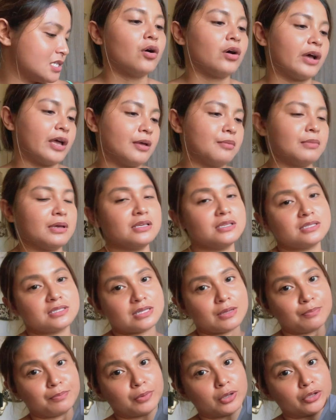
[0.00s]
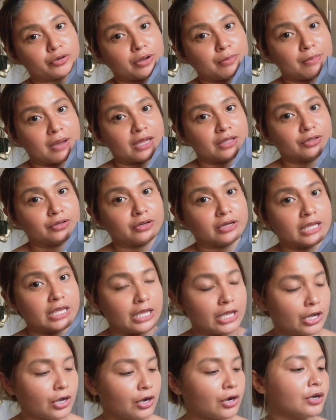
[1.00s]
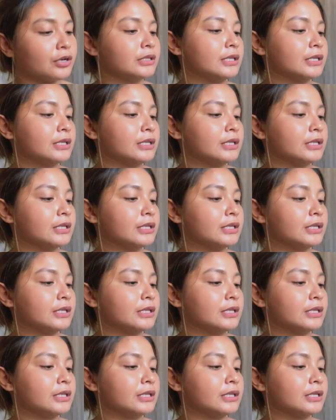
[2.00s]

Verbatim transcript: Okay, may simple reminder here